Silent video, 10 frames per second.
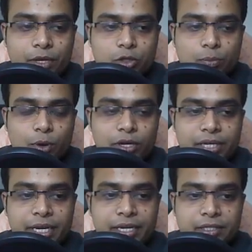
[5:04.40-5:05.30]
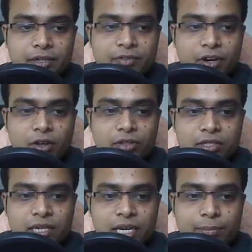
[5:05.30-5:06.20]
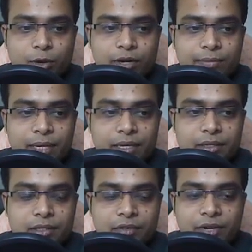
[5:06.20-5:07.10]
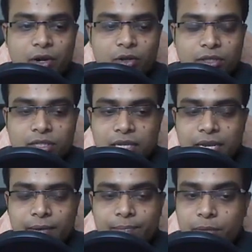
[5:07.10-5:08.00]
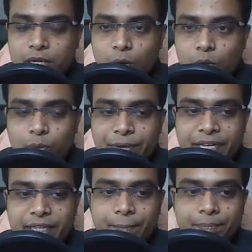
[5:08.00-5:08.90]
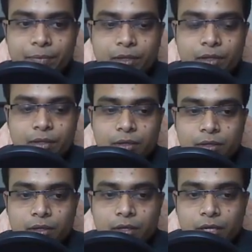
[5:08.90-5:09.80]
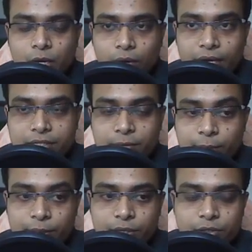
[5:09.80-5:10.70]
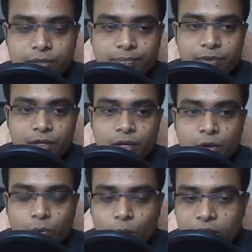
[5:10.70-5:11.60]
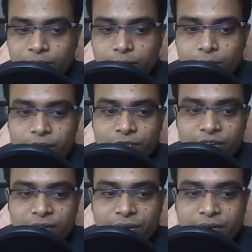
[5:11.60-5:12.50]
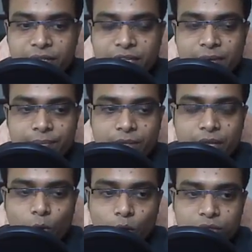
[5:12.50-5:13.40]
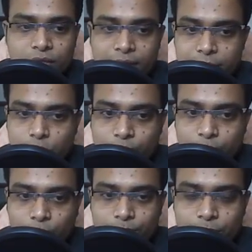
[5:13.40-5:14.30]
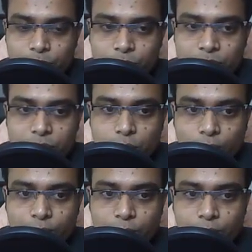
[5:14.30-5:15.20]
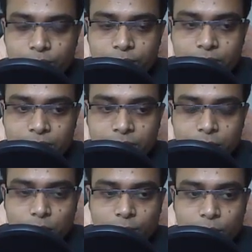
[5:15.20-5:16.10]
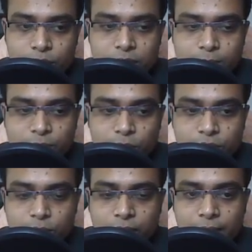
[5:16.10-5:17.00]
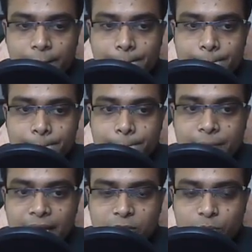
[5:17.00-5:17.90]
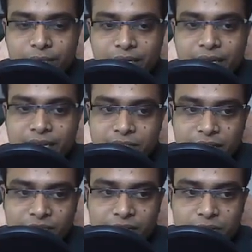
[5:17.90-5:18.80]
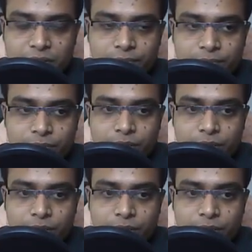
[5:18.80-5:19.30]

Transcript: Okay, so point A is somewhere along this line, point B is somewhere along this line, but how to obtain them? Now, guys, remember this. What are we doing? We are creating the auxiliary top view. So this top view, the top view just before this one, has to be taken as the reference.